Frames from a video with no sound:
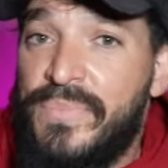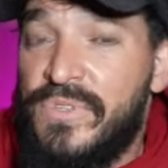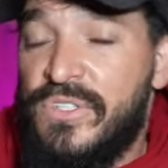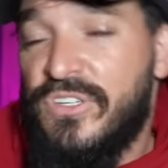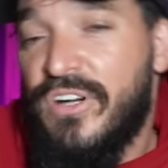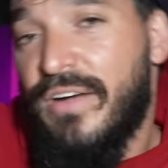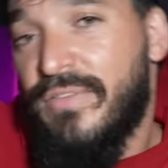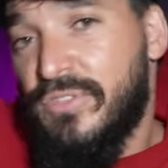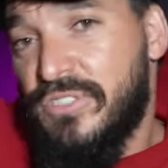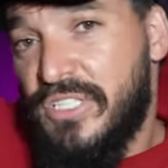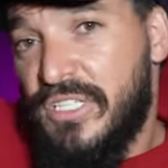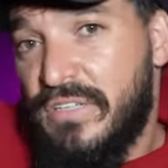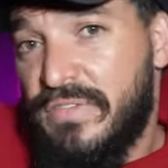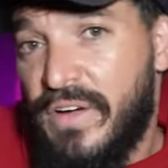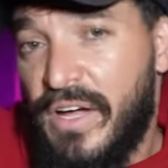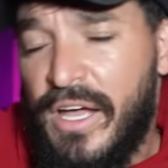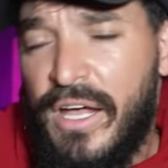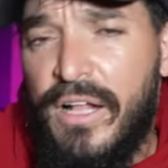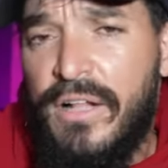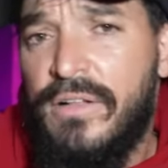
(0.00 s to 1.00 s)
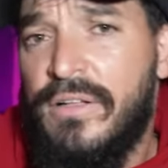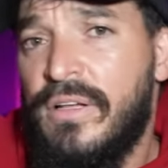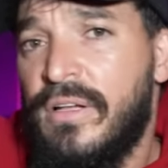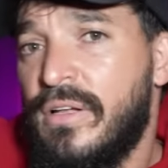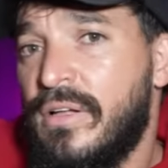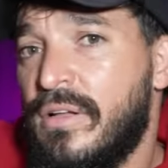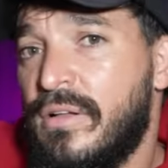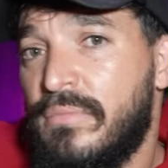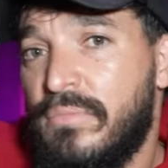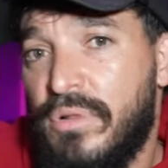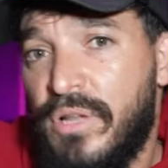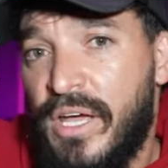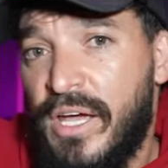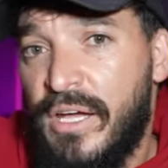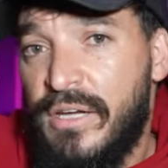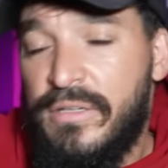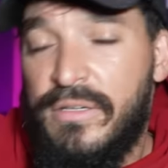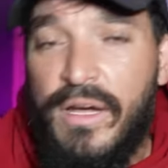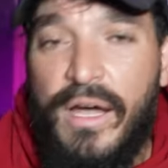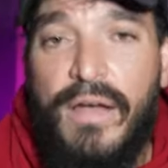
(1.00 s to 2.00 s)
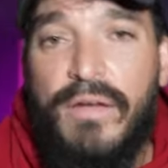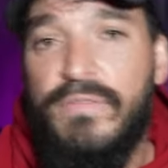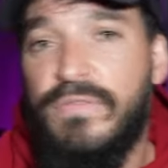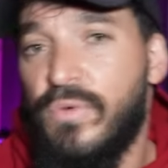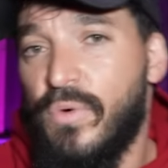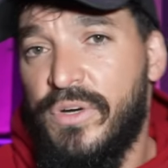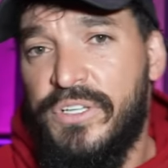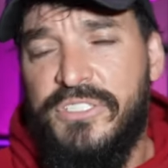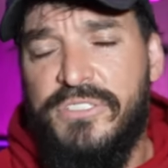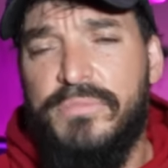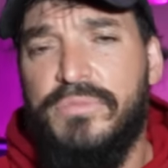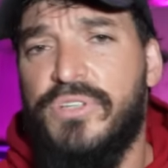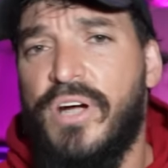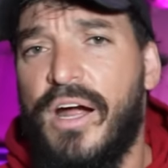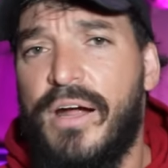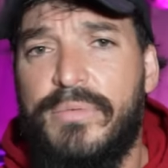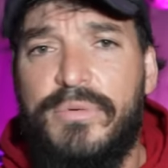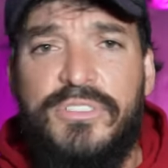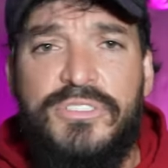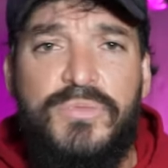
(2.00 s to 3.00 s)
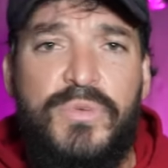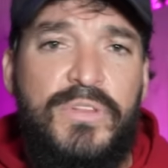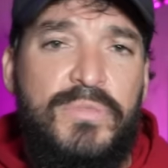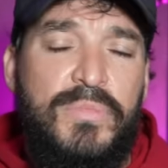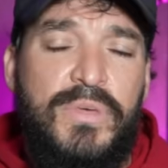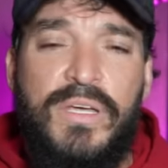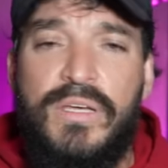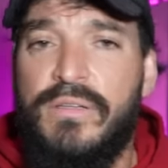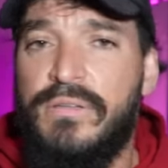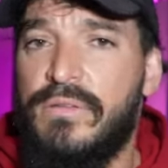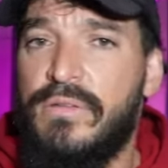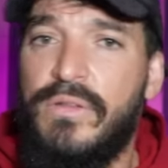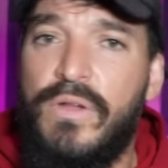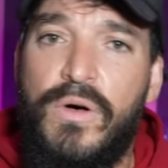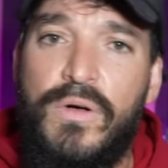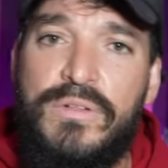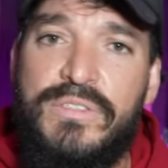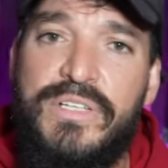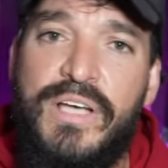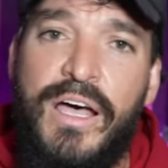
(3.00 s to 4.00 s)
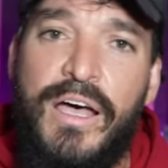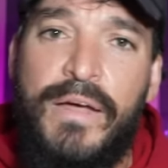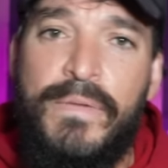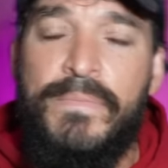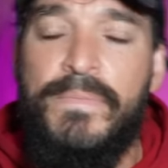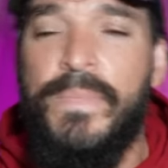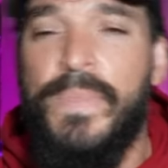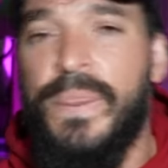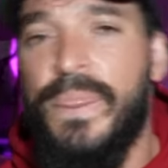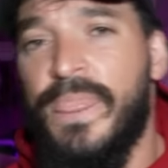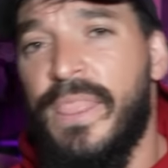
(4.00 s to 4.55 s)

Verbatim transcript: Traveled TFIL, planned. I have 40 subscribers with me the whole time.